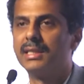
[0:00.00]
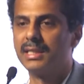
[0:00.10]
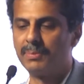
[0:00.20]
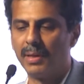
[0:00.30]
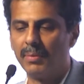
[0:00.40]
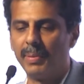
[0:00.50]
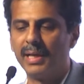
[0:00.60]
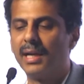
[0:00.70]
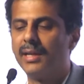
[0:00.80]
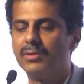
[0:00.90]
such as uh,
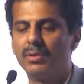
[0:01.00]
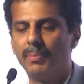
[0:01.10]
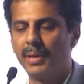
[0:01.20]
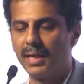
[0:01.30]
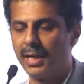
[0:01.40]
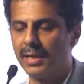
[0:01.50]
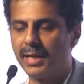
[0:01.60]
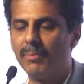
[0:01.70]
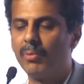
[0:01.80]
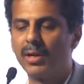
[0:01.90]
pericardial, uh, pericardial
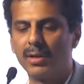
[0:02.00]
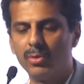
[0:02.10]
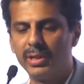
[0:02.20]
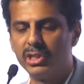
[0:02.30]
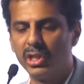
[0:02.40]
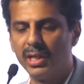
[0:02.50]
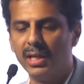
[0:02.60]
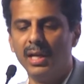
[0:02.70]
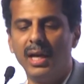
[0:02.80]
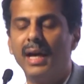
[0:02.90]
tamponade or root
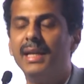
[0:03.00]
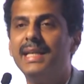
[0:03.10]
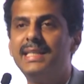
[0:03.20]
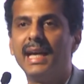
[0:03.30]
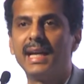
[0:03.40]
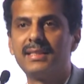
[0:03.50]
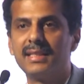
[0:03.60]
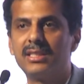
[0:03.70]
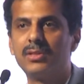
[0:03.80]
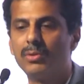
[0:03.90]
injury and easy
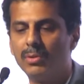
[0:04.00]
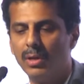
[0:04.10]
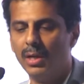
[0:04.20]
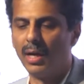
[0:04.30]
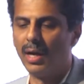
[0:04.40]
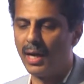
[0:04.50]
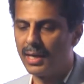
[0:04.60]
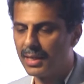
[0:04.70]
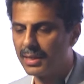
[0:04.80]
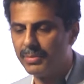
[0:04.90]
access to a
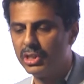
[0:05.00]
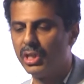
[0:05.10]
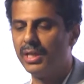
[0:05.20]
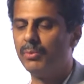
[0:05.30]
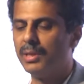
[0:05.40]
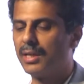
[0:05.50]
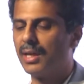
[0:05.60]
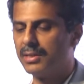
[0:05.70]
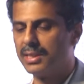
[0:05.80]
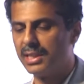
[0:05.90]
heart-lung machine with
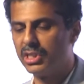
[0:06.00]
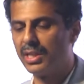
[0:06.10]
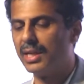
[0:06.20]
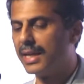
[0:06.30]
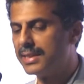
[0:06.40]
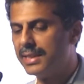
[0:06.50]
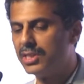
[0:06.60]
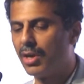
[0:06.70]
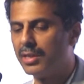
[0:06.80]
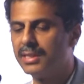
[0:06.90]
a surgeon and
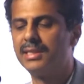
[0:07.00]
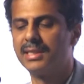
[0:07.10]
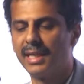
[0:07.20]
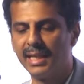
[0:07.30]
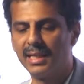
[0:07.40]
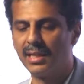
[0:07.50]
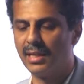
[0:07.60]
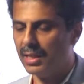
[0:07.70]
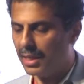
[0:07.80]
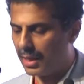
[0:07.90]
anesthesiologist is critical
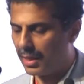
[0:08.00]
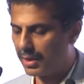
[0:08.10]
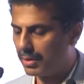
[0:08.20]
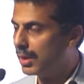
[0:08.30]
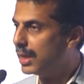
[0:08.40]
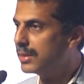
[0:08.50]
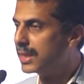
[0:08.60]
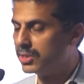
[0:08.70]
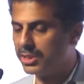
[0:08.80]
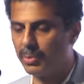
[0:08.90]
uh, in
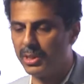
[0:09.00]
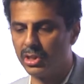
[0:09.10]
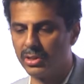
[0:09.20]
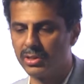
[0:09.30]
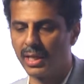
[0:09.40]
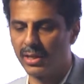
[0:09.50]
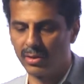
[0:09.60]
such situations. Thank